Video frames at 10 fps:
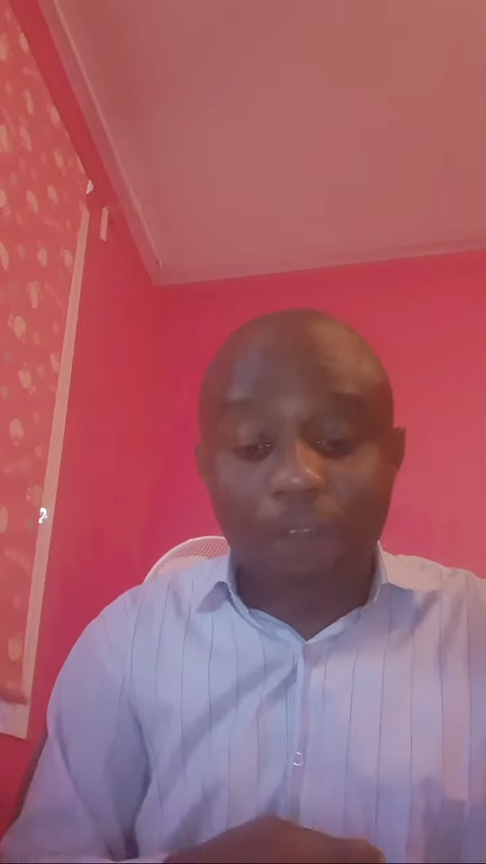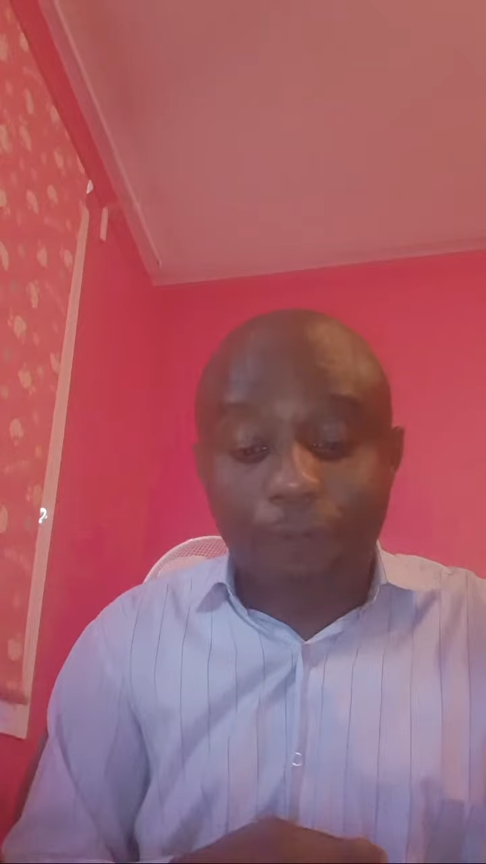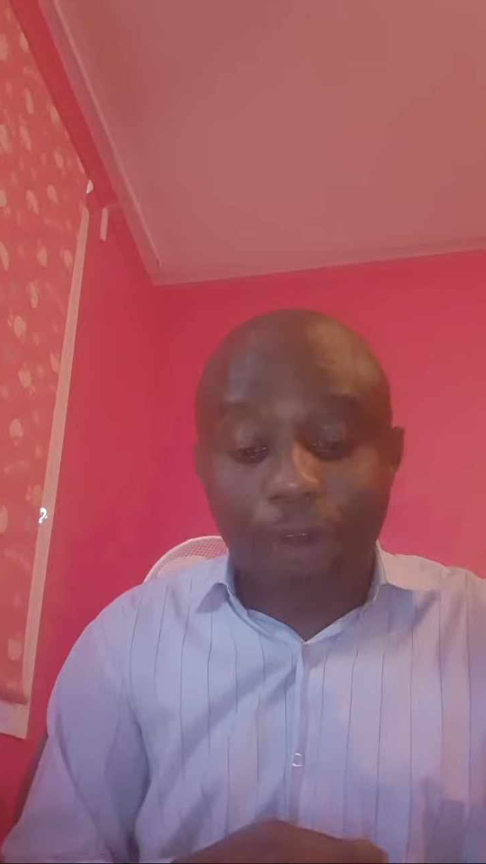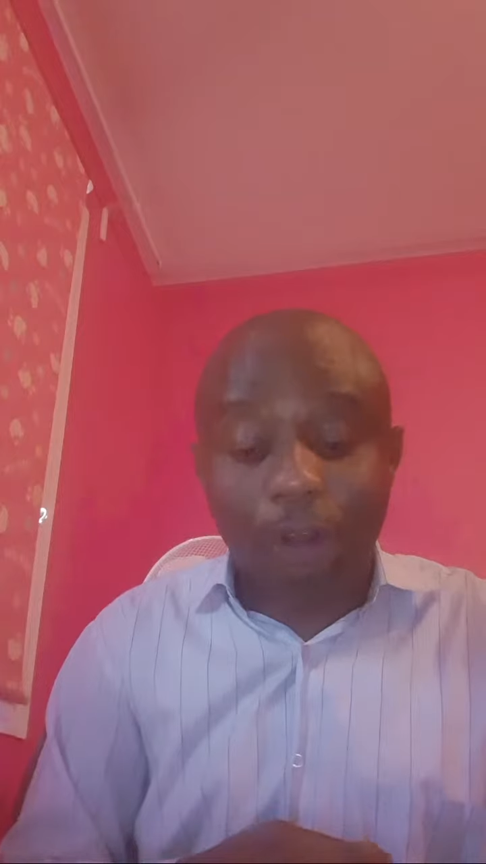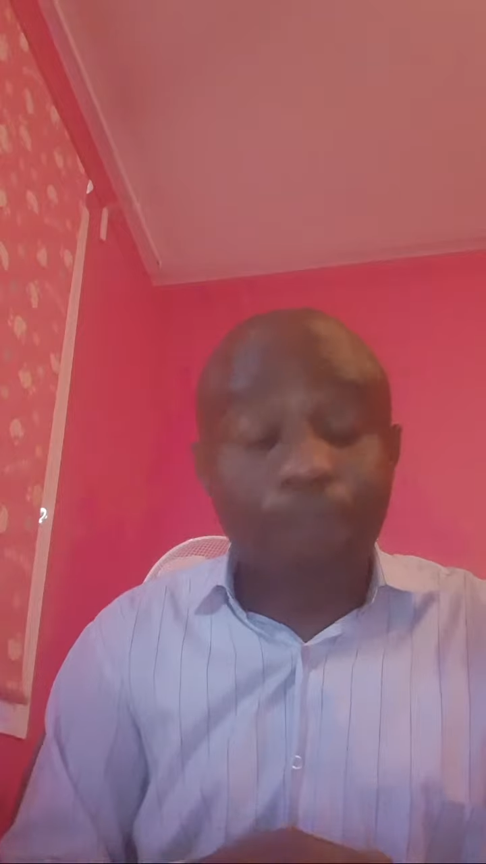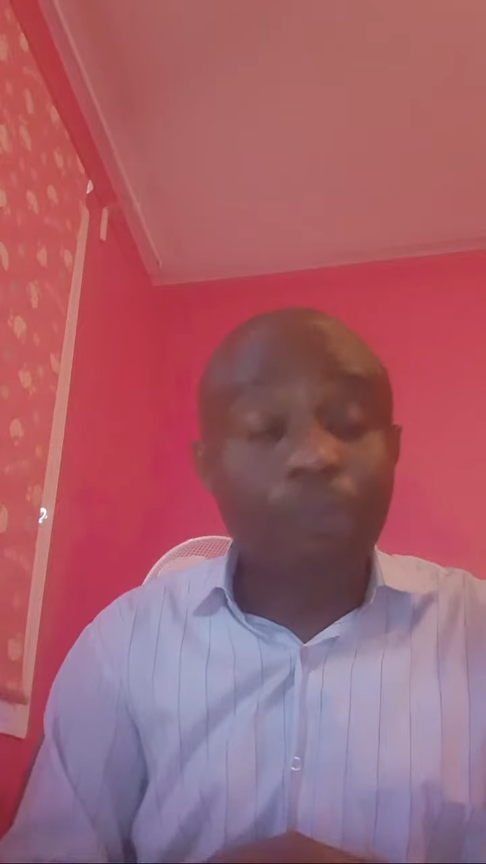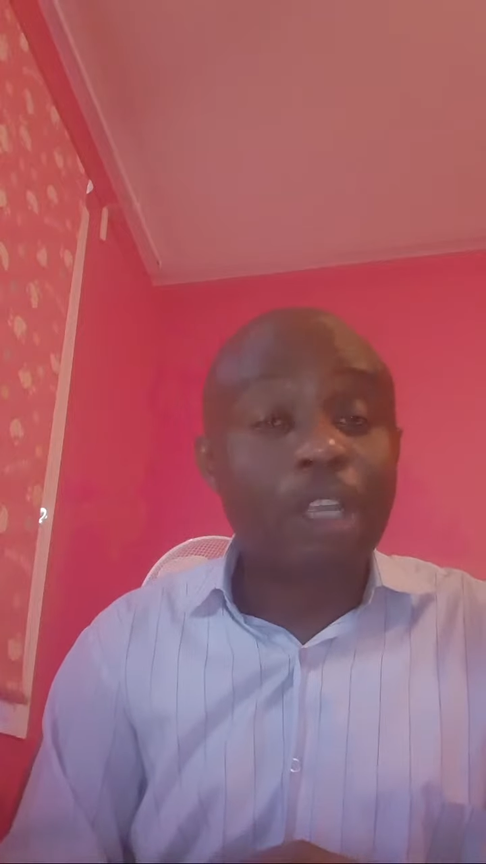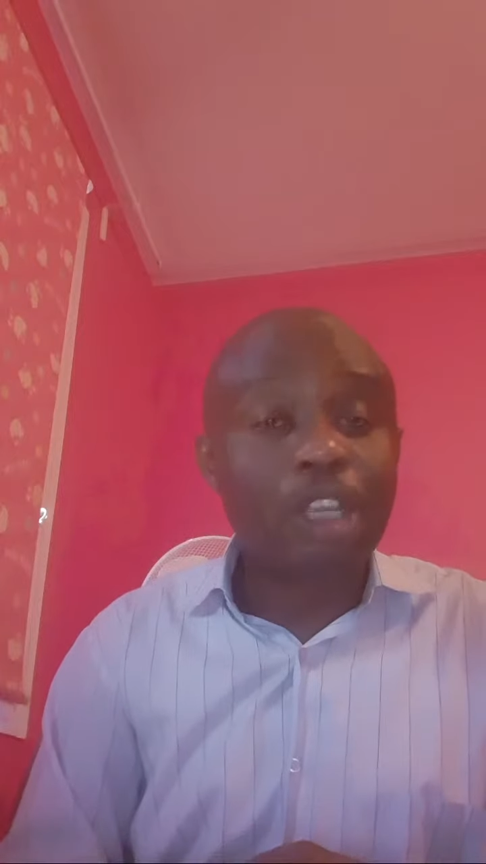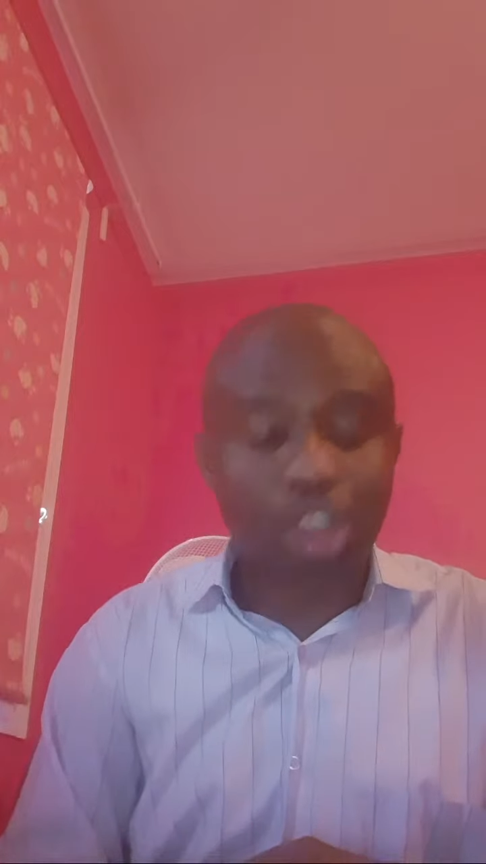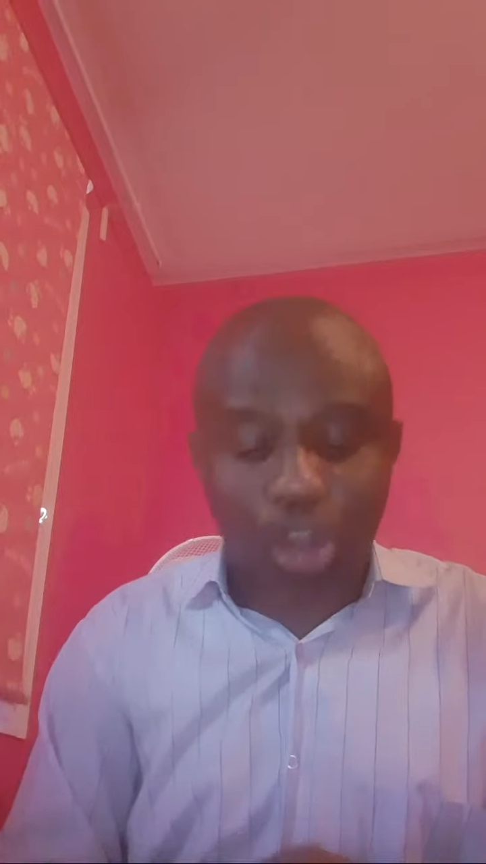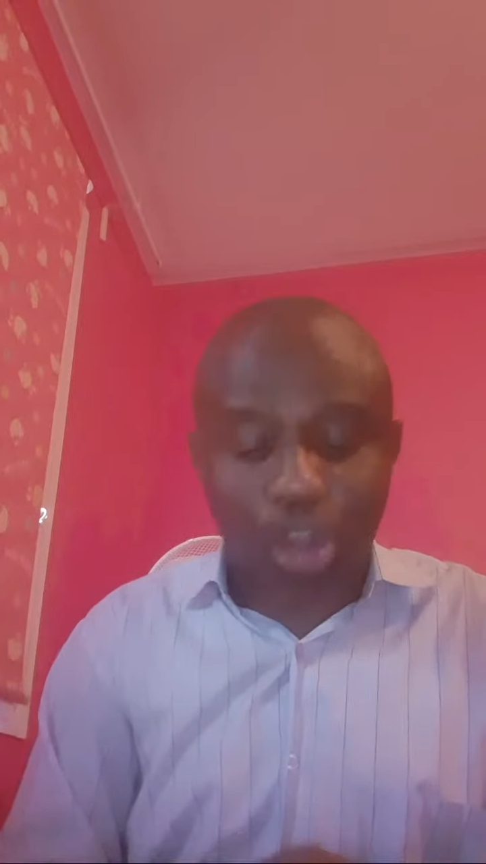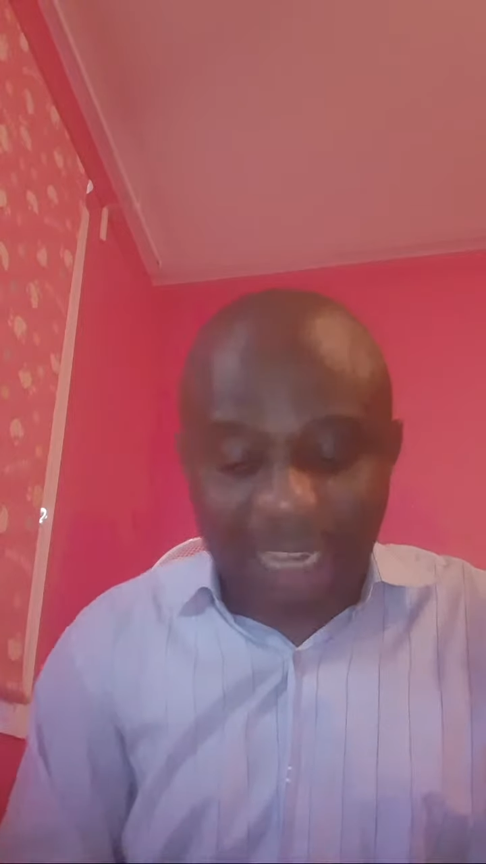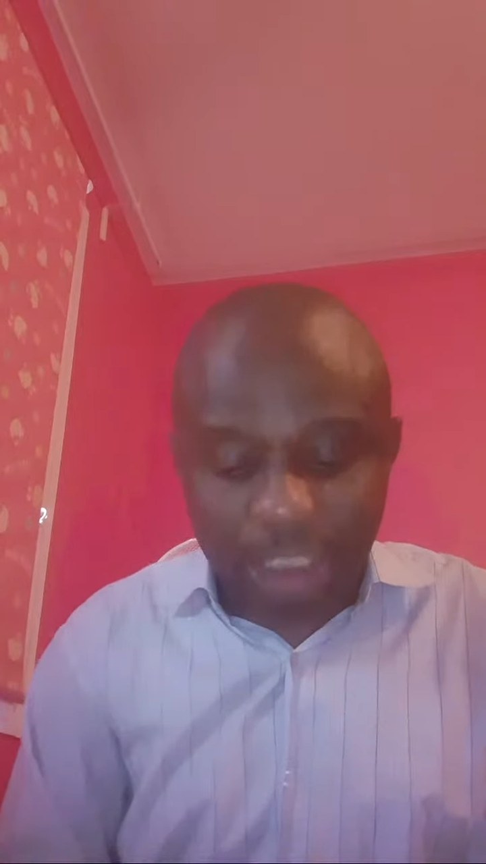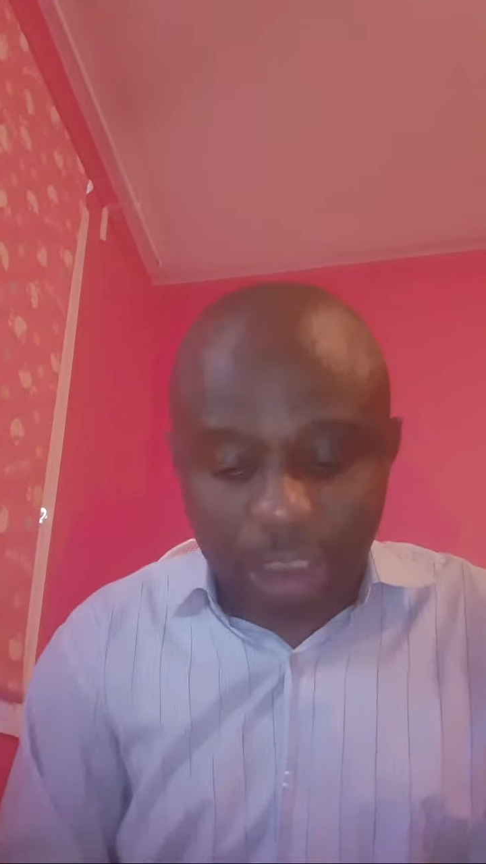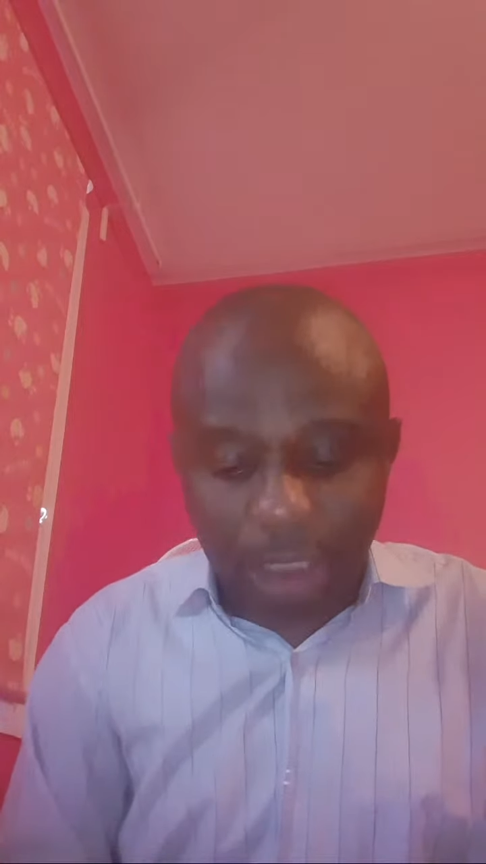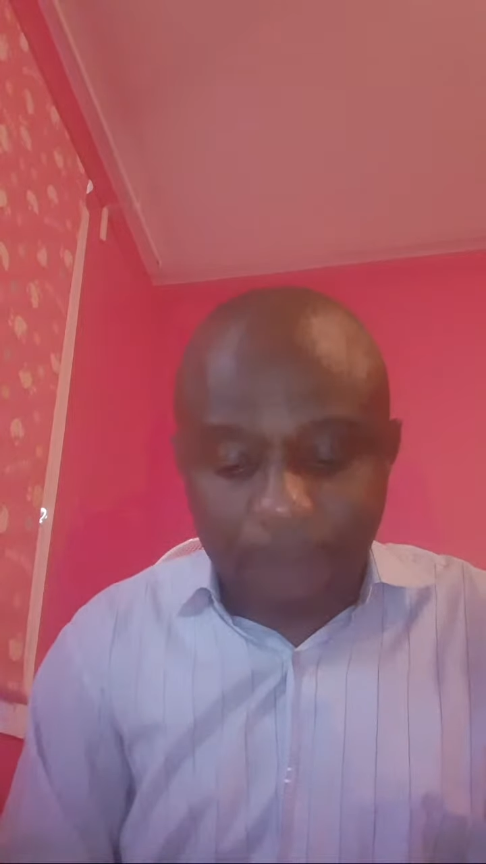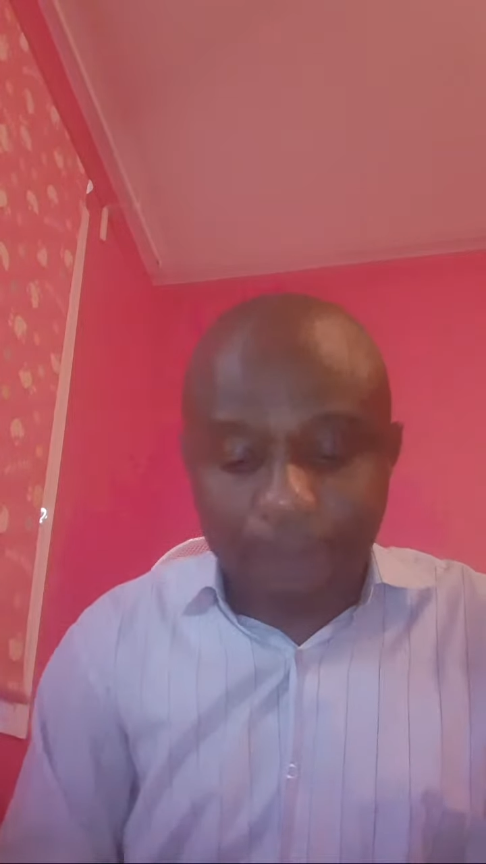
for scholarship